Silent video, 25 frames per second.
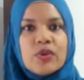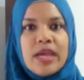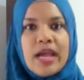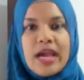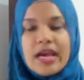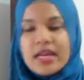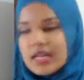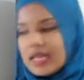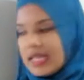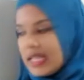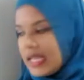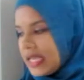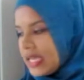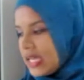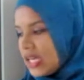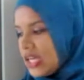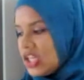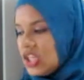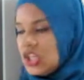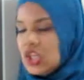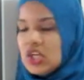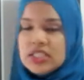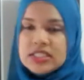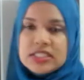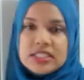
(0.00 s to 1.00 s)
had like a
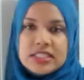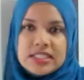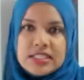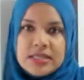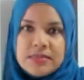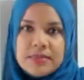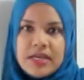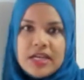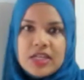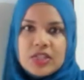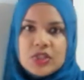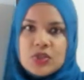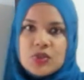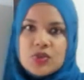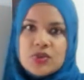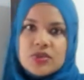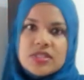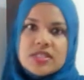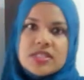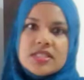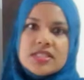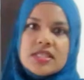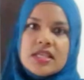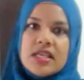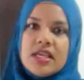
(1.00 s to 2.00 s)
lot of
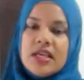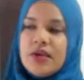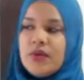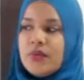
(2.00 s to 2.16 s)
tomatoes.